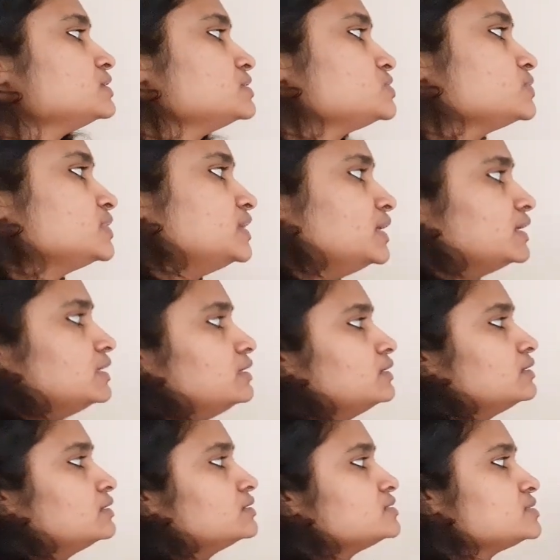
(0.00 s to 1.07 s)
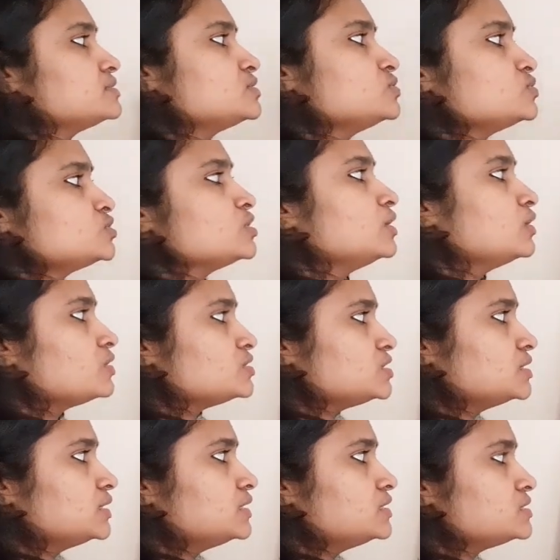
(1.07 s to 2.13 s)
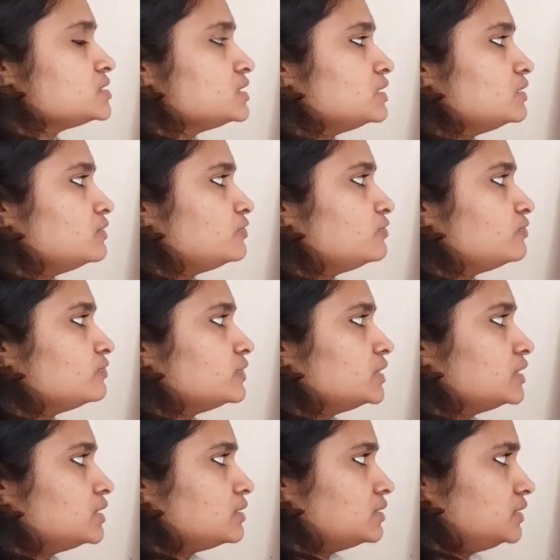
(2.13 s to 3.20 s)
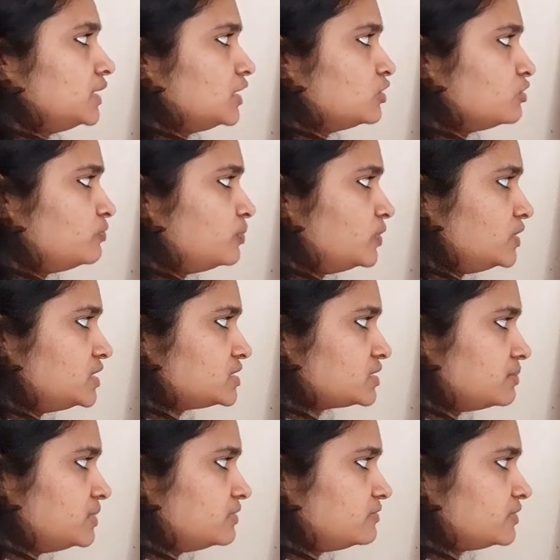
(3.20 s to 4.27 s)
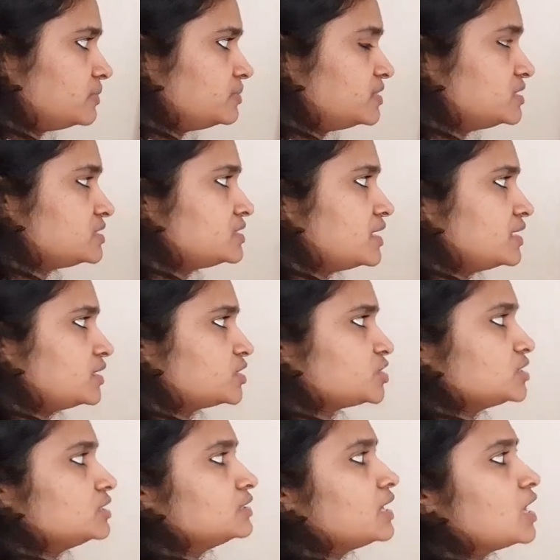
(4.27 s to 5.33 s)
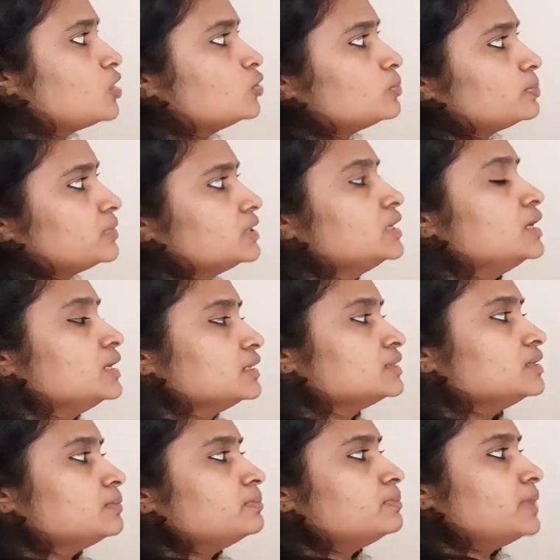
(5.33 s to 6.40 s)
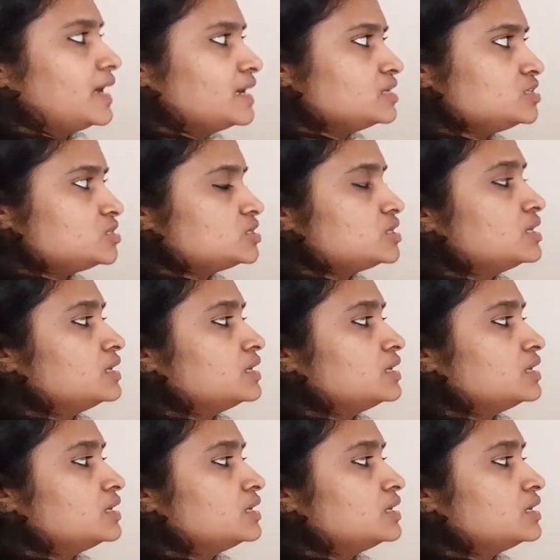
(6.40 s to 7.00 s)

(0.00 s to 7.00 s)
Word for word: So here just use your logic that is if uh, takeoff point is coming from this direction, the out the branch,